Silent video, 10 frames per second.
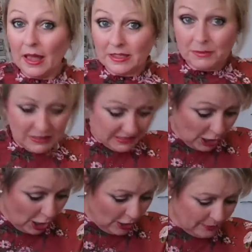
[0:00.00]
my
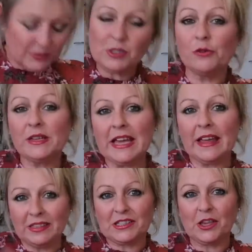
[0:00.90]
skirt. So I already
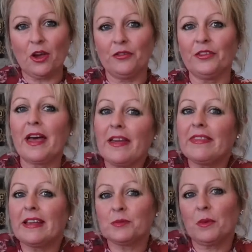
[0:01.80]
had the skirt for that,
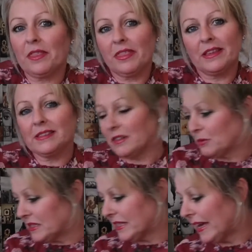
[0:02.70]
and that's one of the things that I
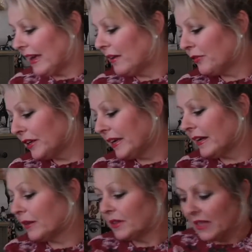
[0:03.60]
would dig out every
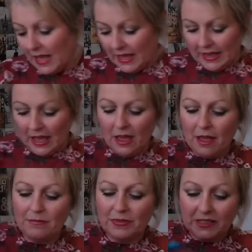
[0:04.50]
year.
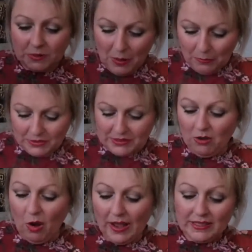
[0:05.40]
This one was
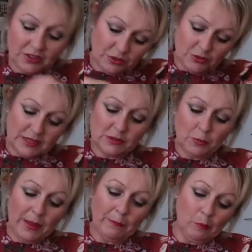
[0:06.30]
nice. I thought this
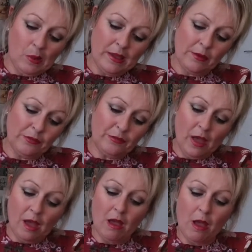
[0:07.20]
went with,
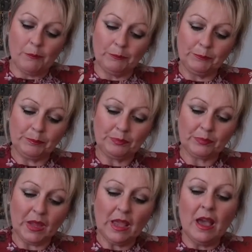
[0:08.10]

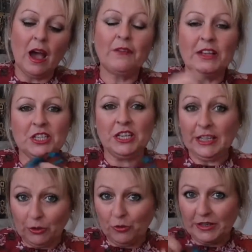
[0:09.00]
I've
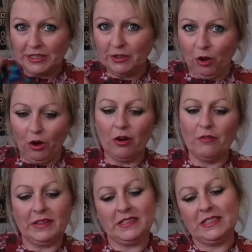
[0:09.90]
actually already got a
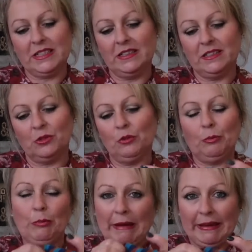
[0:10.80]
rusty sort
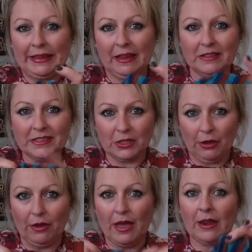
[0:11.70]
of browny coloured
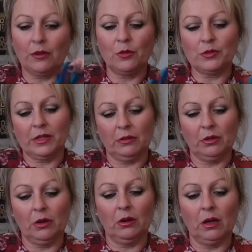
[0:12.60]
skirt, and I've also
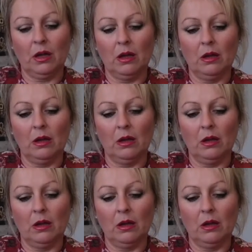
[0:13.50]
got